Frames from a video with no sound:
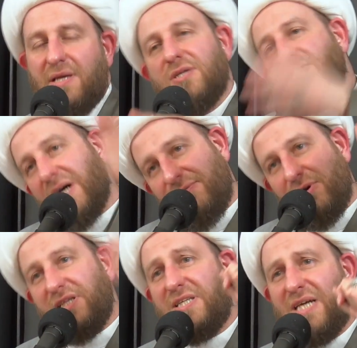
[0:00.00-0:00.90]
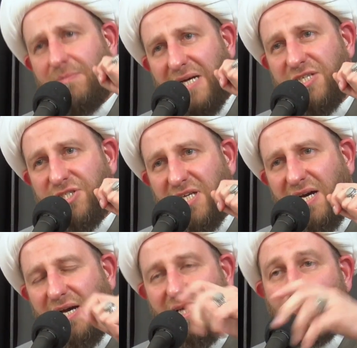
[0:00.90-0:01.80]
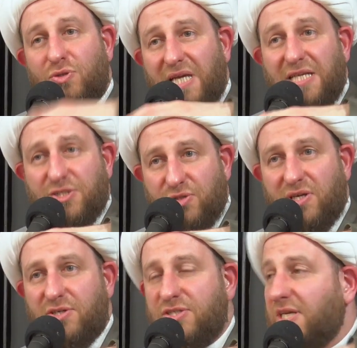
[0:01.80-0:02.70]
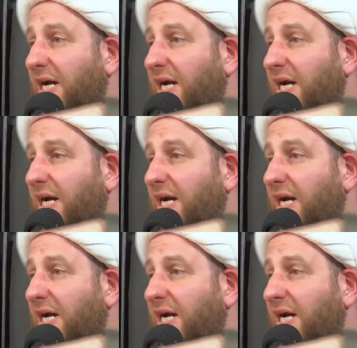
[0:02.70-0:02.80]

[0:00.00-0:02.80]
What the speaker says: So I've already done my ziyarah. Today is Thursday.